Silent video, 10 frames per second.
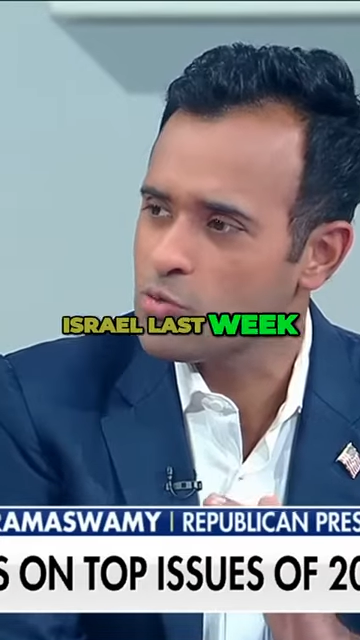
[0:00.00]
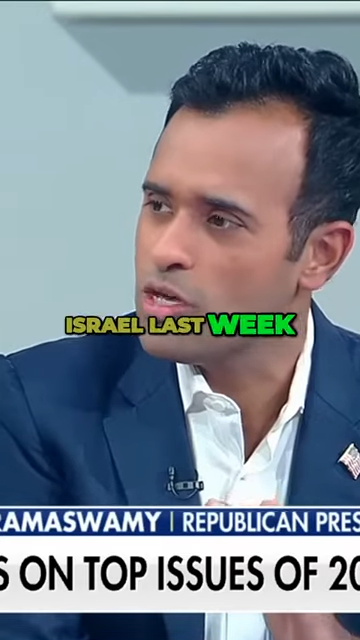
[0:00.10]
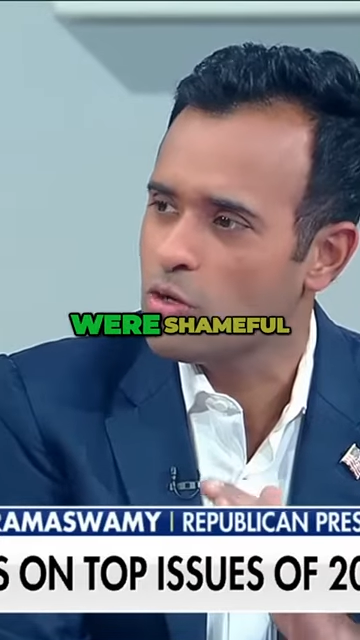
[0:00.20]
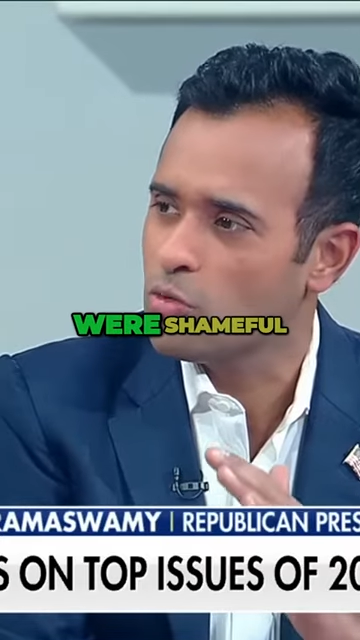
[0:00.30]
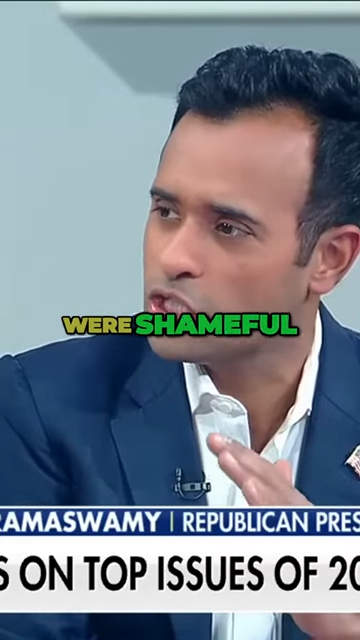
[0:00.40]

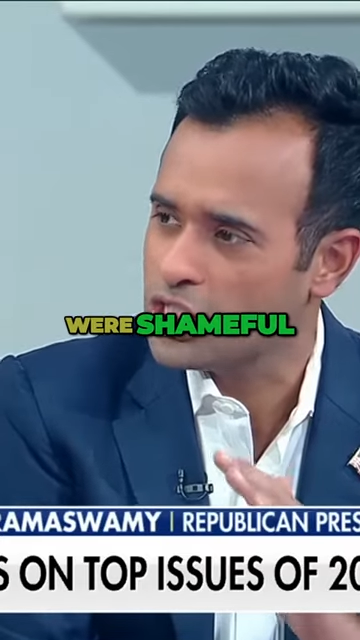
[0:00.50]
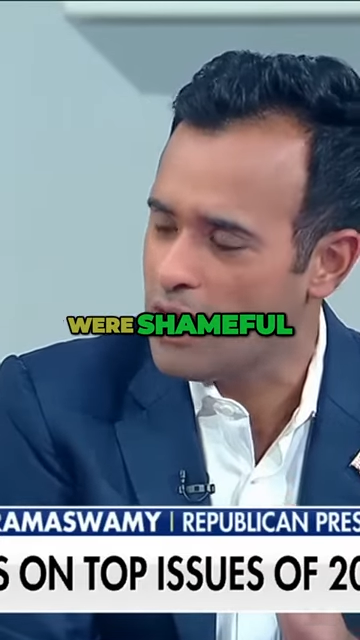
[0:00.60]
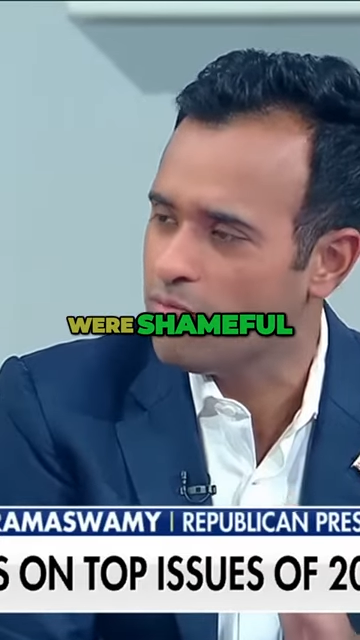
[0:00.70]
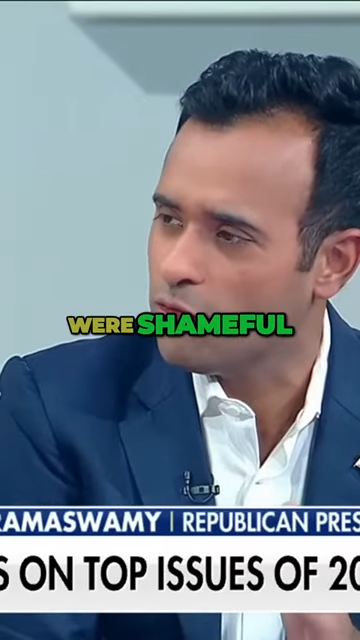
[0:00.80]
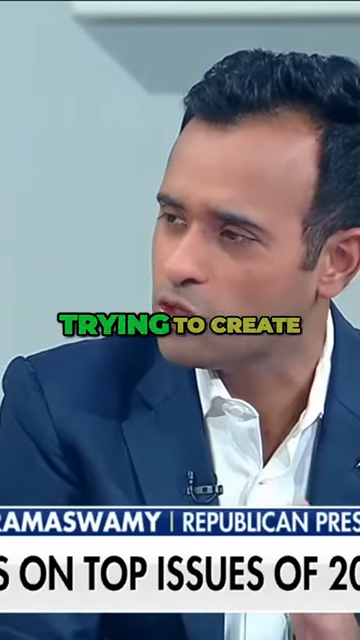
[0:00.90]
week were
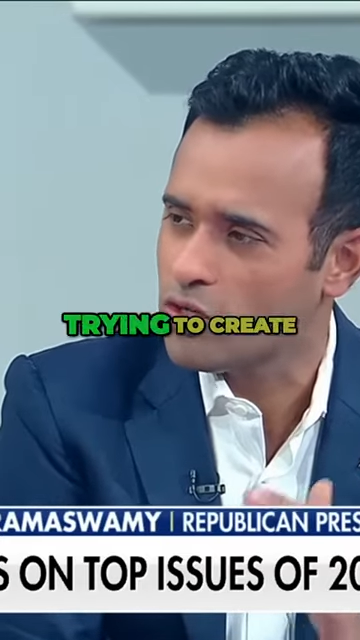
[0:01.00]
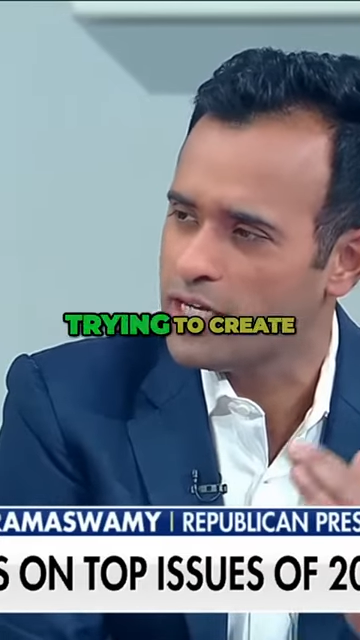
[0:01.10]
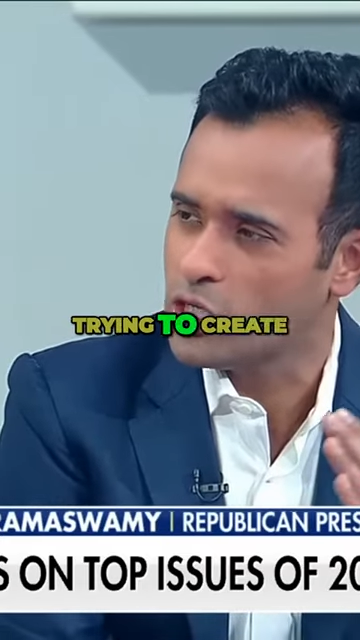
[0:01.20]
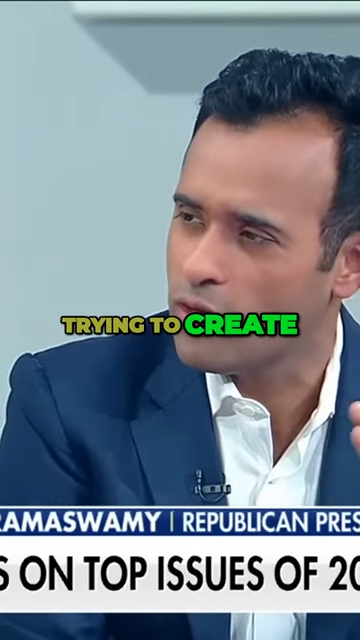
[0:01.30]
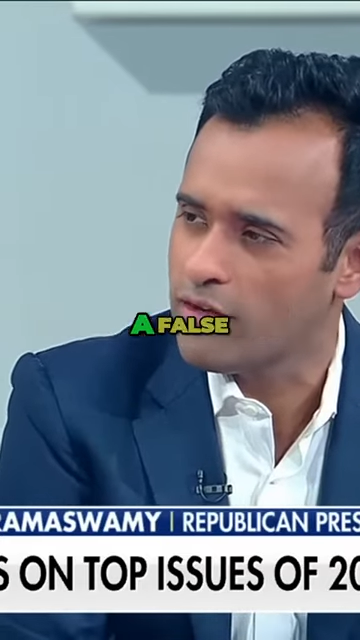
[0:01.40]
shameful, trying
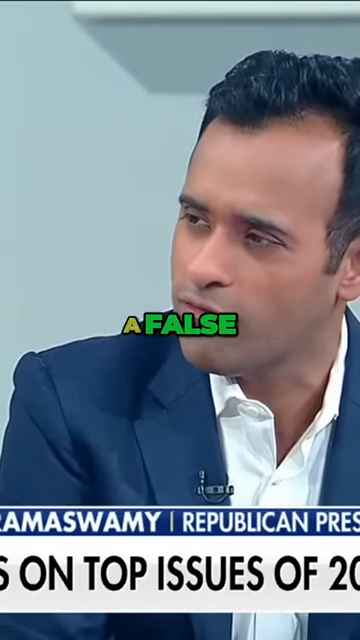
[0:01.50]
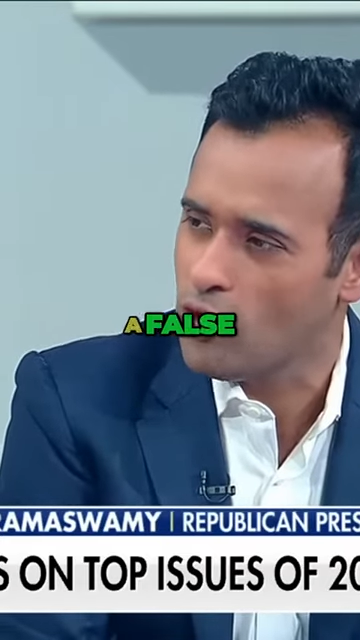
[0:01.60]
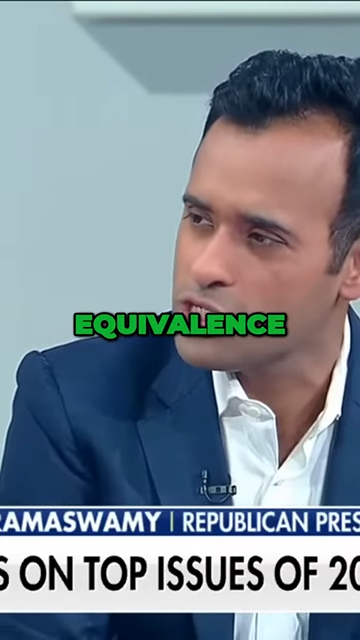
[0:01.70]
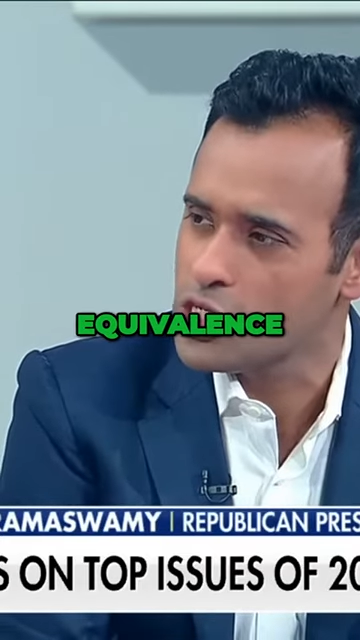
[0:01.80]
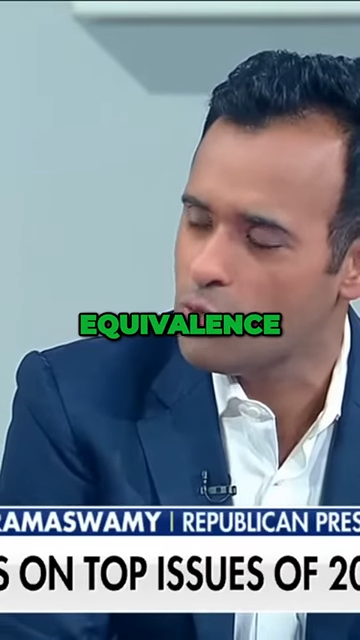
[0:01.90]
to create a
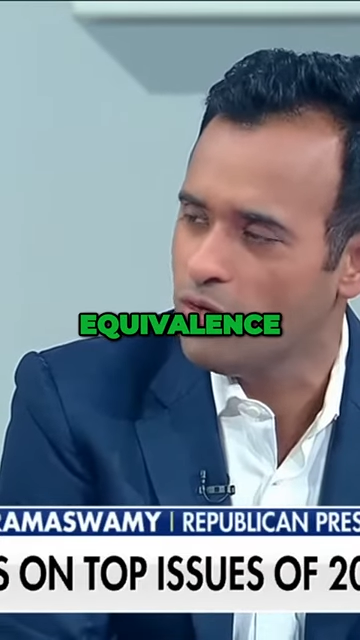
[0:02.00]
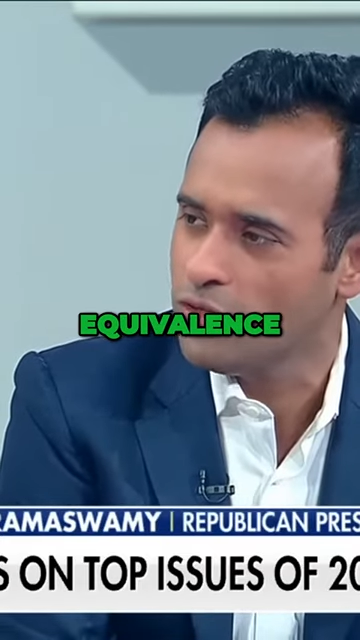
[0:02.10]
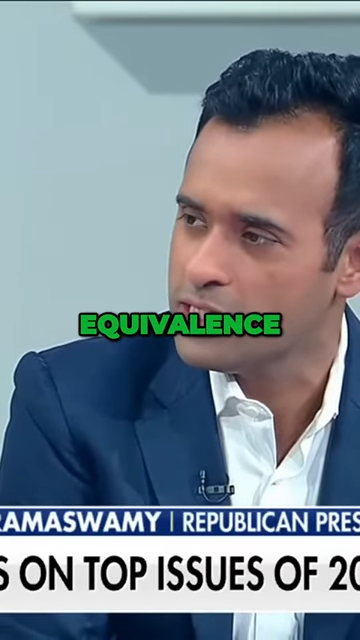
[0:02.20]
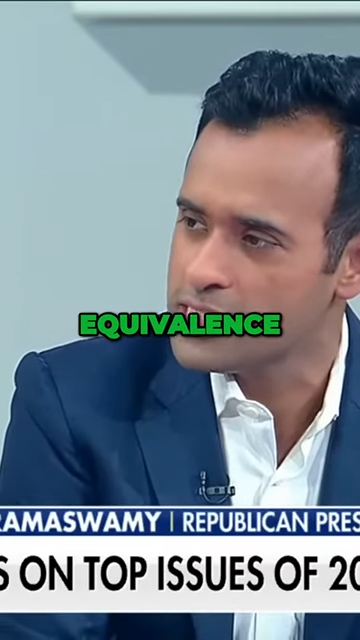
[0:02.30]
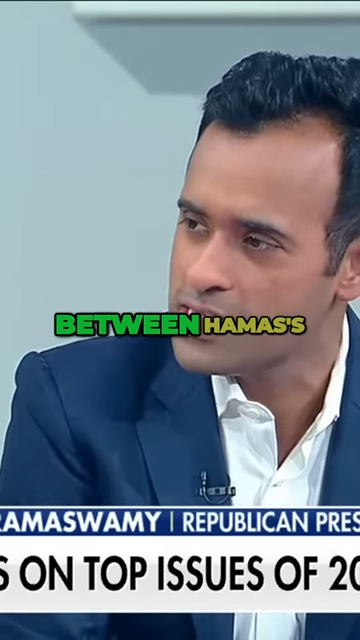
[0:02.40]
false
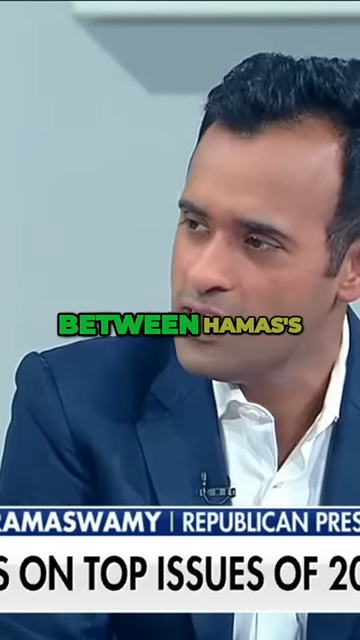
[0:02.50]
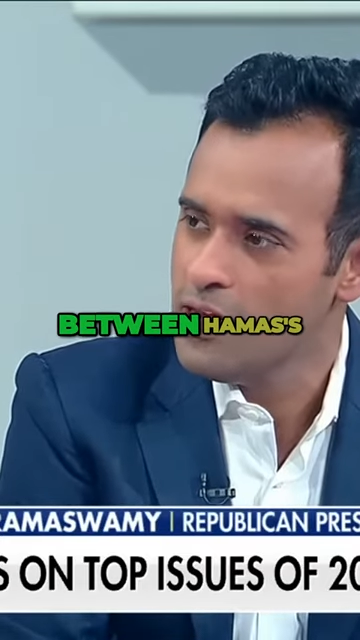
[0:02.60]
equivalence